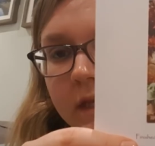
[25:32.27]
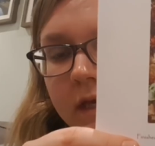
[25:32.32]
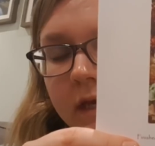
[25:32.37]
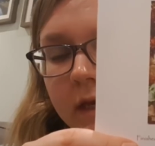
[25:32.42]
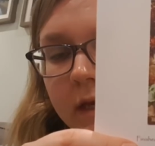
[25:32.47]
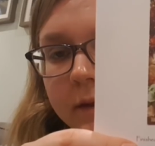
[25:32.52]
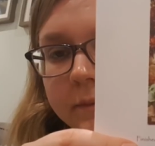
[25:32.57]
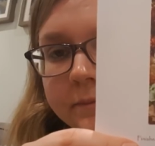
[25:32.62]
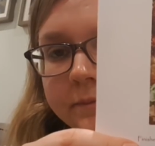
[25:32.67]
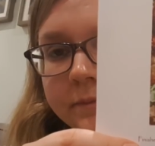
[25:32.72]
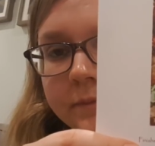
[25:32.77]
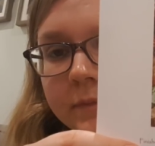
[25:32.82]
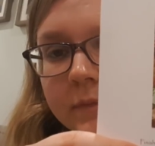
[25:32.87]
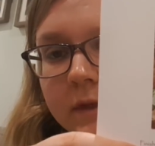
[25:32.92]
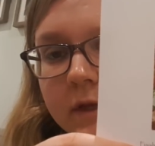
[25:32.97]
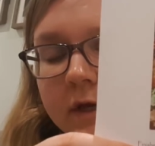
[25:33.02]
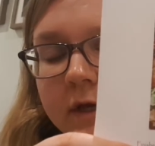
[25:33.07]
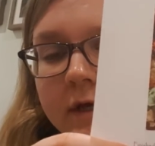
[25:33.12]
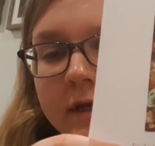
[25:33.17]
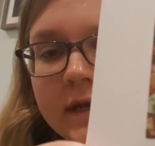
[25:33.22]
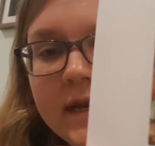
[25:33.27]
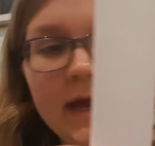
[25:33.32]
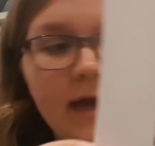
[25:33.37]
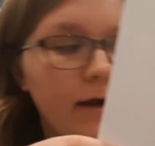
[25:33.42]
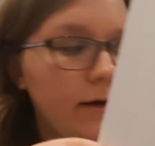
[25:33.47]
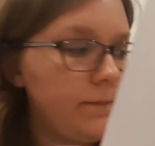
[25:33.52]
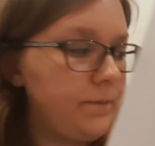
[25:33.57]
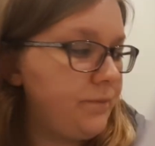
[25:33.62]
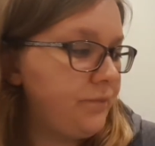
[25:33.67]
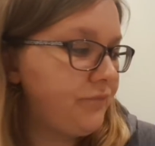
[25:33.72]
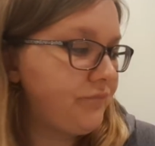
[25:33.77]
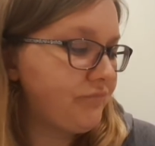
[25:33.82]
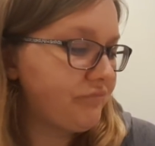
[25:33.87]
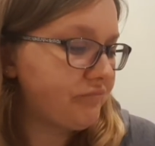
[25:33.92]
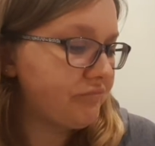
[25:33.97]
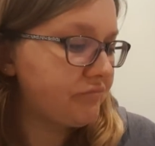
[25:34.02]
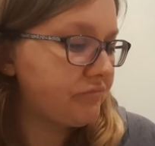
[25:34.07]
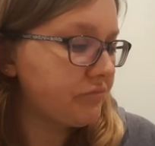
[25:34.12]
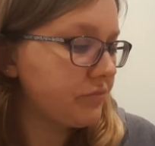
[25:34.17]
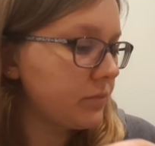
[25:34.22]
yeah. Now,
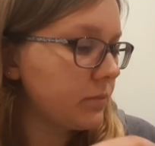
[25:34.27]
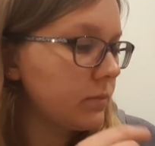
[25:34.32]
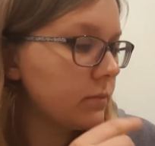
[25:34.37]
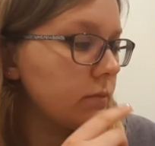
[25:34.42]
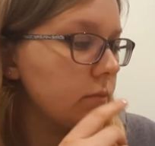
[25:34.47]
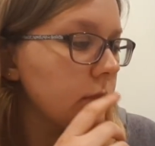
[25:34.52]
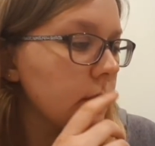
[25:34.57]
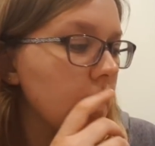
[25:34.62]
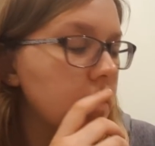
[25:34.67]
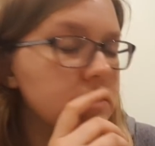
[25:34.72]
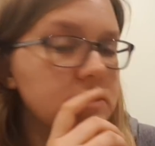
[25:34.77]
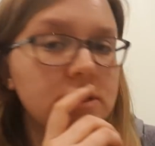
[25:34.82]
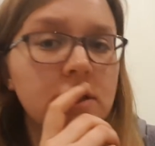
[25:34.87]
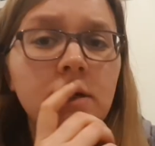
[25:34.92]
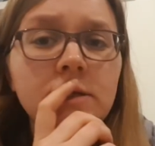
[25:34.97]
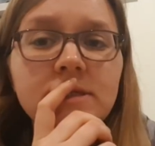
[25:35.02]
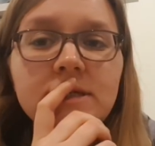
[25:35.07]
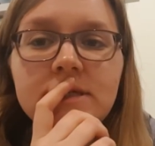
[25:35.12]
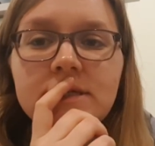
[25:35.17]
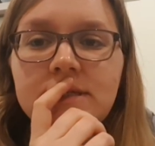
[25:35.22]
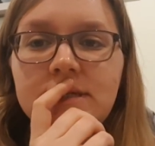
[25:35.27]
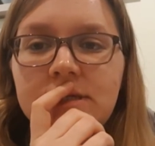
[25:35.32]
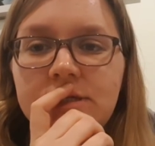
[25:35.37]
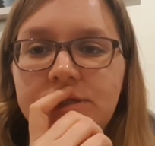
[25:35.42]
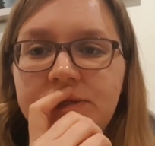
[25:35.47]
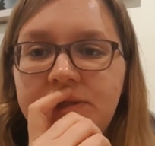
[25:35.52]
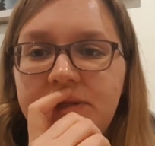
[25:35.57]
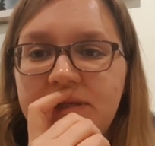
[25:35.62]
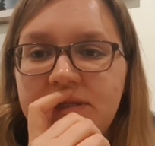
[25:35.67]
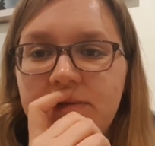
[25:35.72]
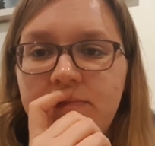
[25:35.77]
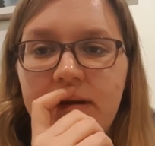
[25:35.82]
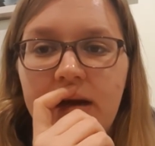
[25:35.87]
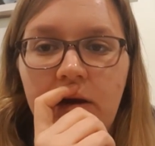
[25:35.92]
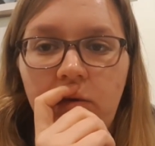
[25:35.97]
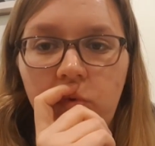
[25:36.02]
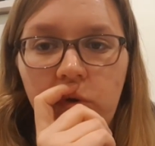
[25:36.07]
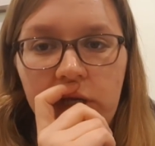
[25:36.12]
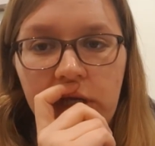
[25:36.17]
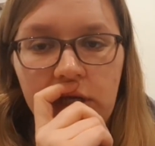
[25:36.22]
I started stitching this
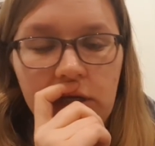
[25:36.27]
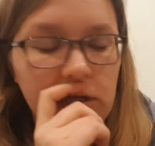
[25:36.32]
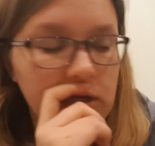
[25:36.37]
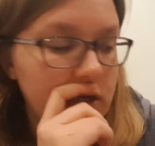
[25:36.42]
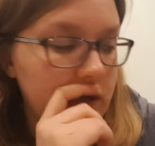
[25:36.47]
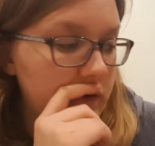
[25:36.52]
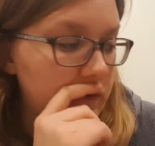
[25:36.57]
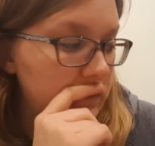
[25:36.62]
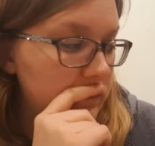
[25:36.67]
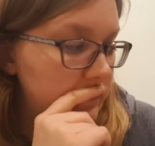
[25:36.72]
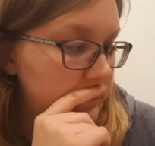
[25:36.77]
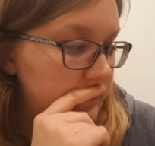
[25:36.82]
about a week ago.